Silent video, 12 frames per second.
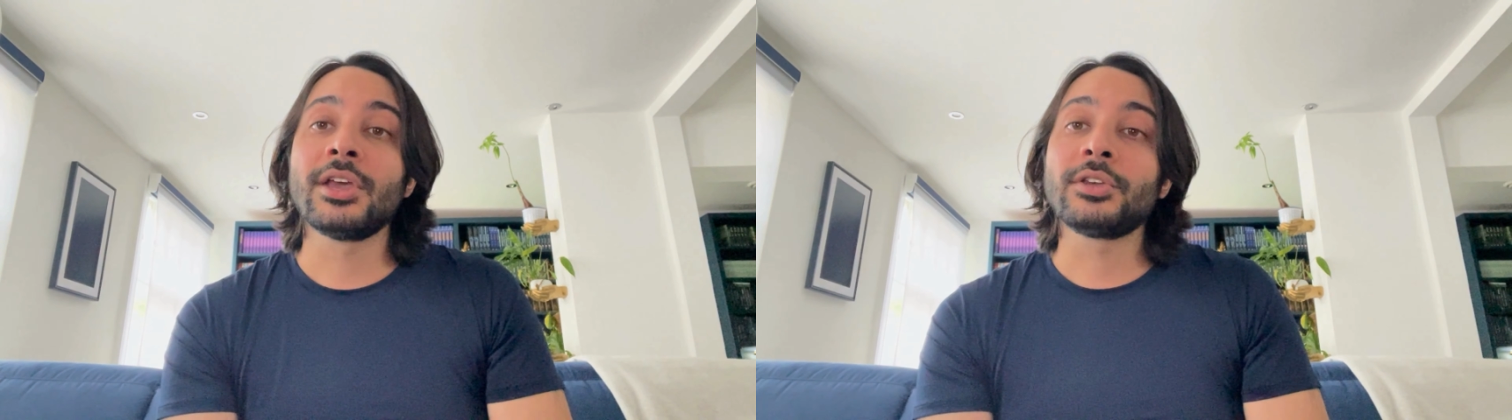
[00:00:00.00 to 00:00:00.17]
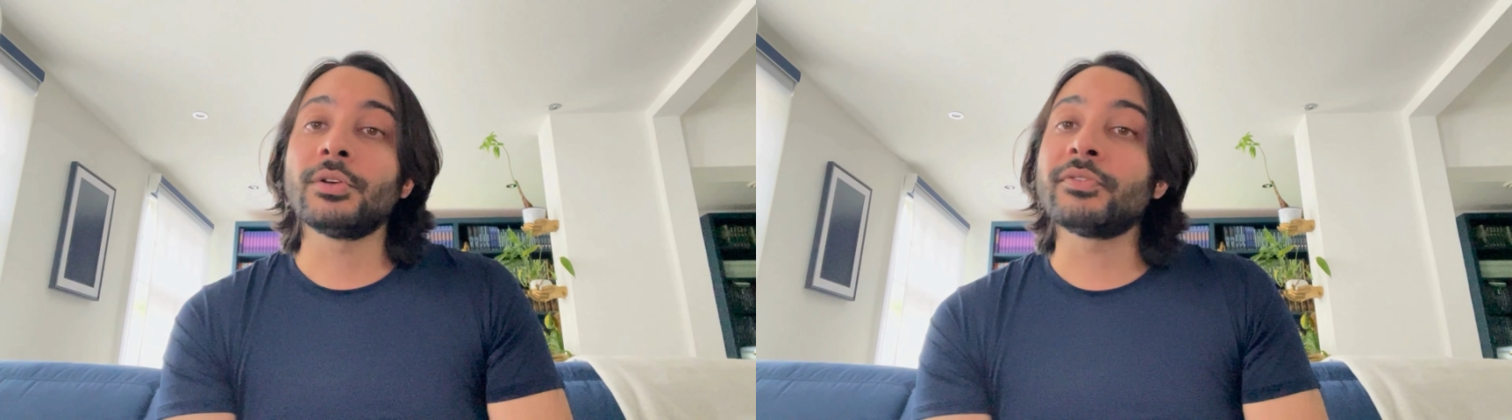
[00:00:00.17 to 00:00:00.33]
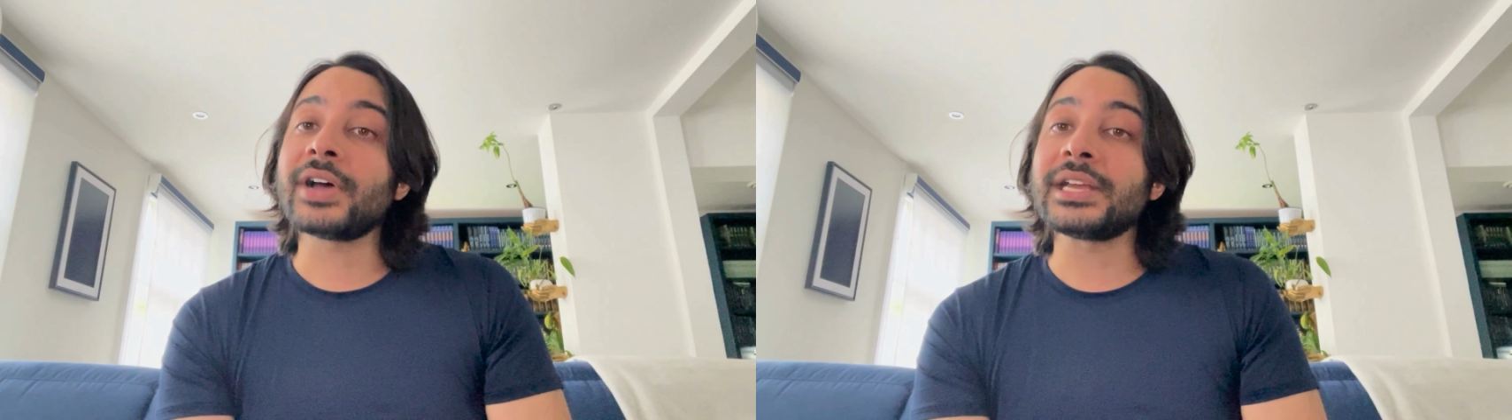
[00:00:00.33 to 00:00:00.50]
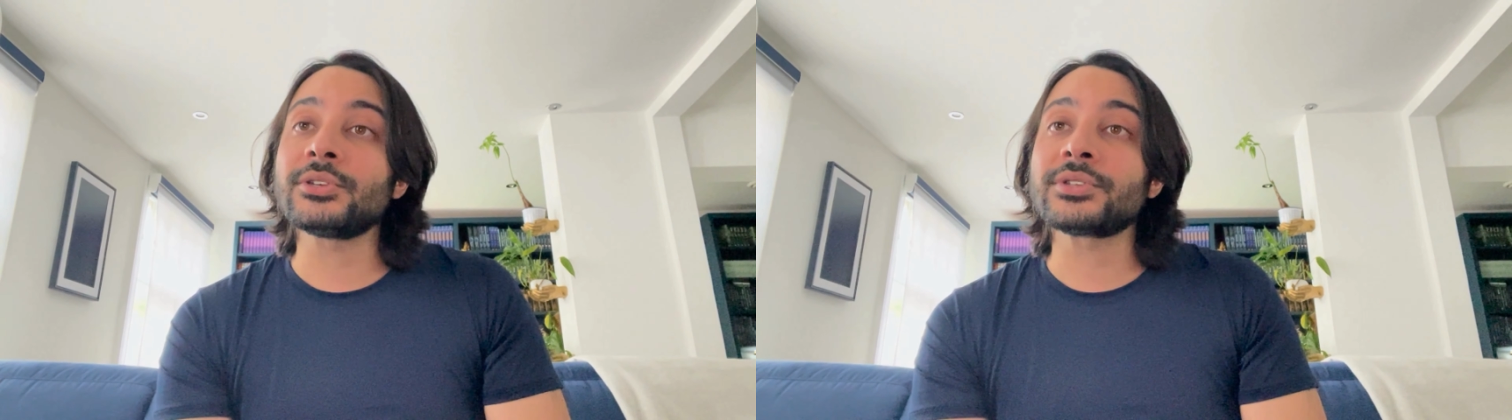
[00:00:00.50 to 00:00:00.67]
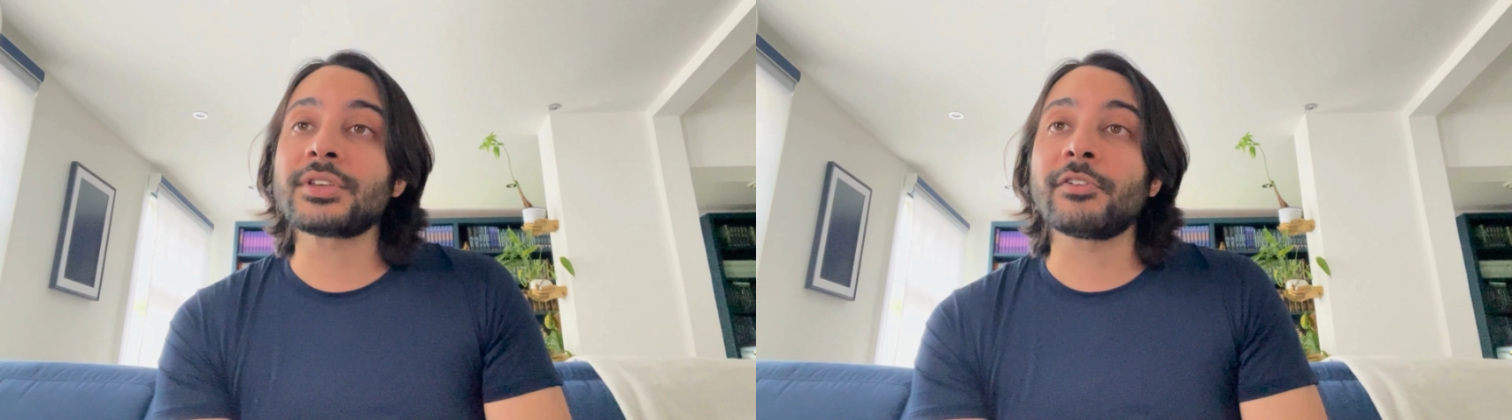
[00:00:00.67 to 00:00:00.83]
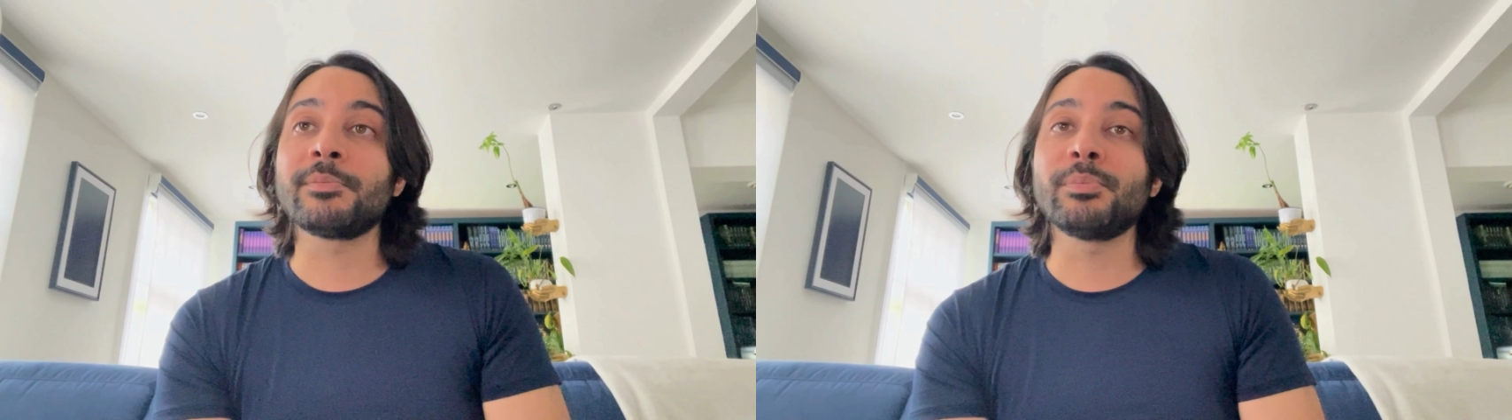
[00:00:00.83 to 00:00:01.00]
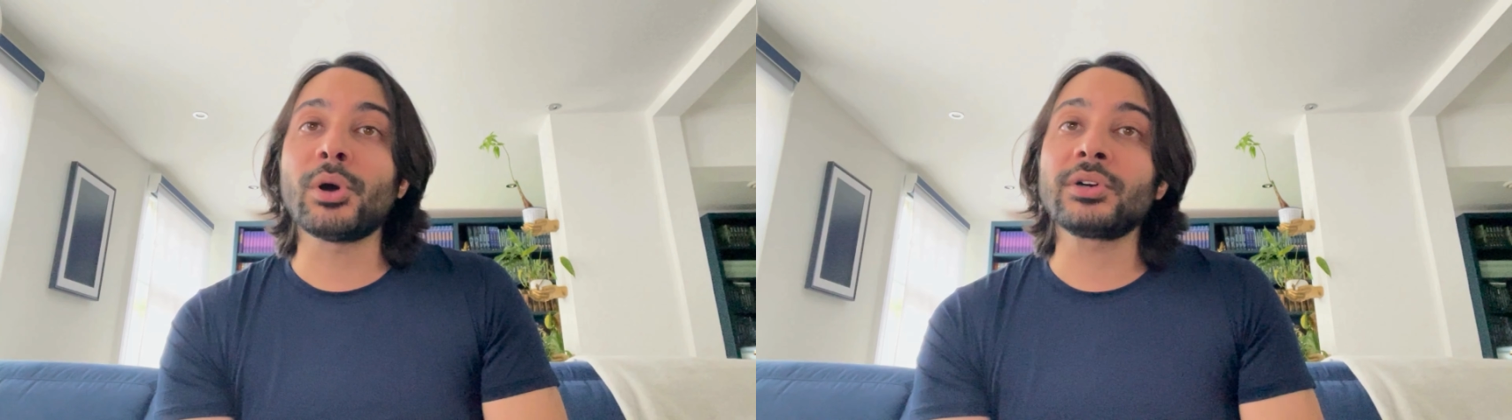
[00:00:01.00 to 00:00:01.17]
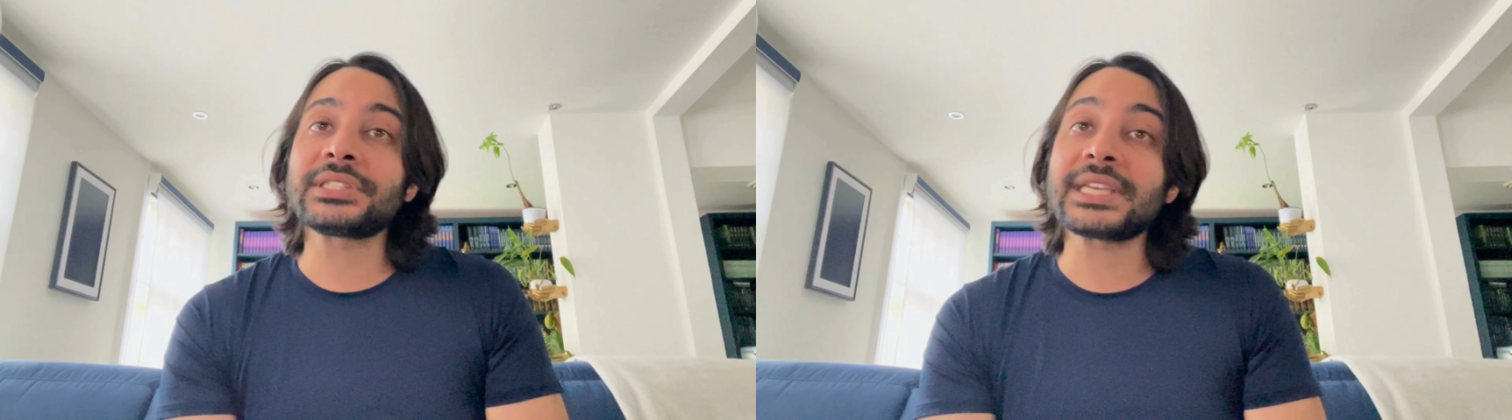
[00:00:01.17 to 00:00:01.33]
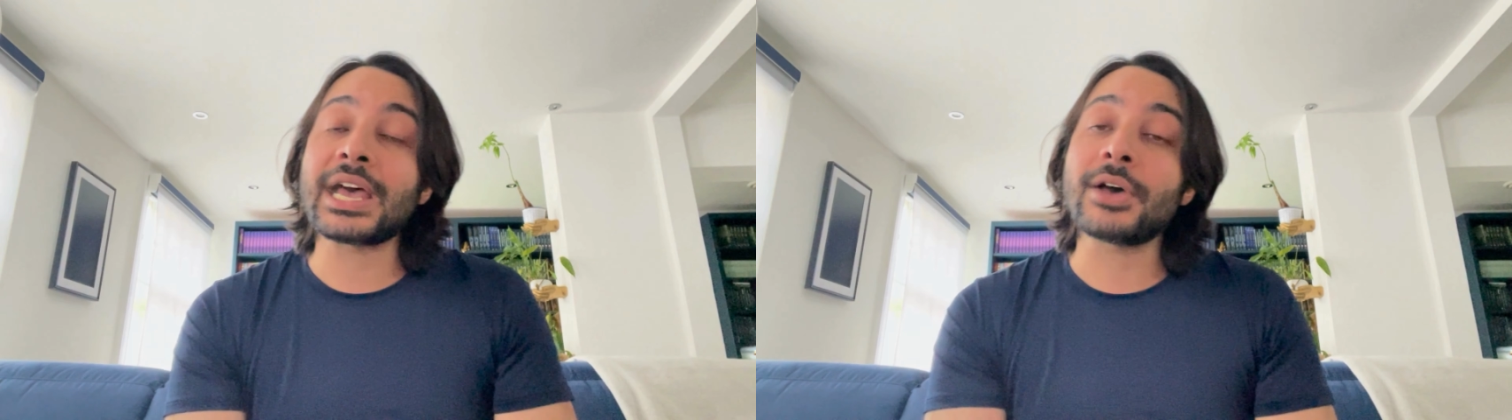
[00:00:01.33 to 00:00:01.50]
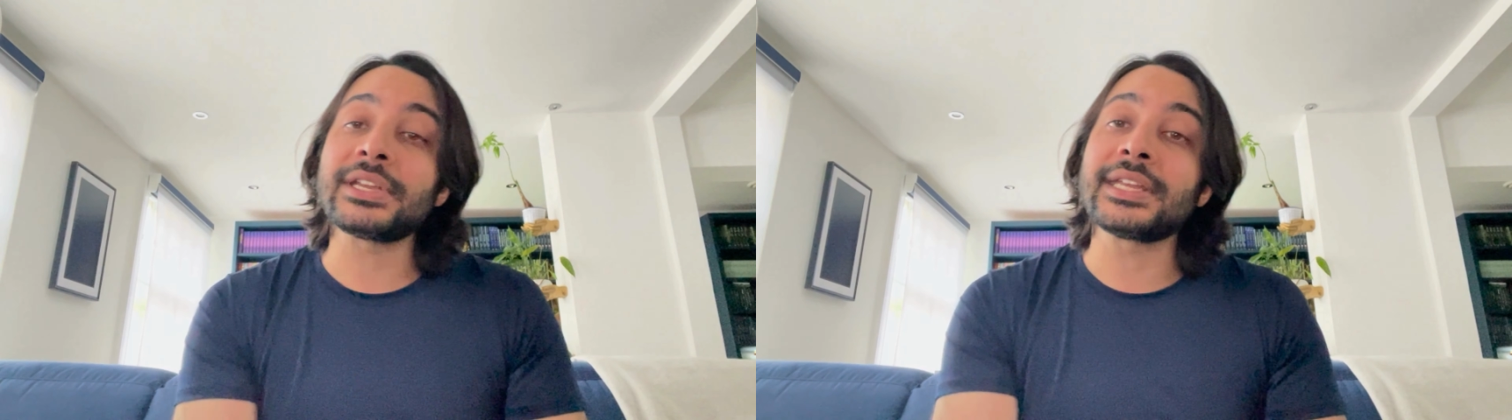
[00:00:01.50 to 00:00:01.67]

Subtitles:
You'll find yourself bogged down